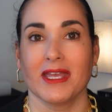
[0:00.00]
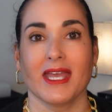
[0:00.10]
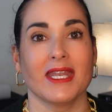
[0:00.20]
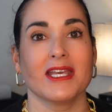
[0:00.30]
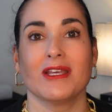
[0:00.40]

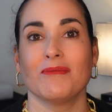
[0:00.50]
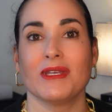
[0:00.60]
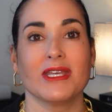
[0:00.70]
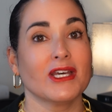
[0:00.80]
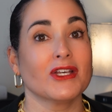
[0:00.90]
And it can
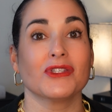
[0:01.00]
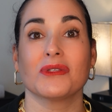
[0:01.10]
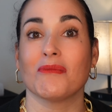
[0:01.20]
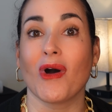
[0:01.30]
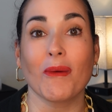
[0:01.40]
be a
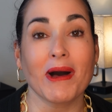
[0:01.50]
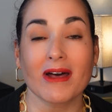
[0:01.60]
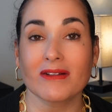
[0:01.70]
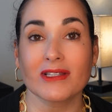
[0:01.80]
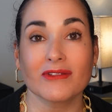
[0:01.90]
small
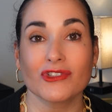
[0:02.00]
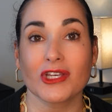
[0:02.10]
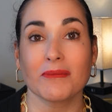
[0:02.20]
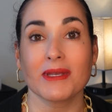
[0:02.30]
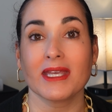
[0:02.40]
bottle of
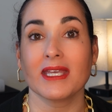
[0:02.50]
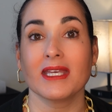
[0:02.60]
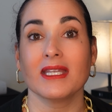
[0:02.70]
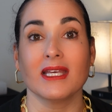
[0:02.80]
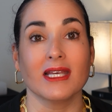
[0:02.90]
champagne,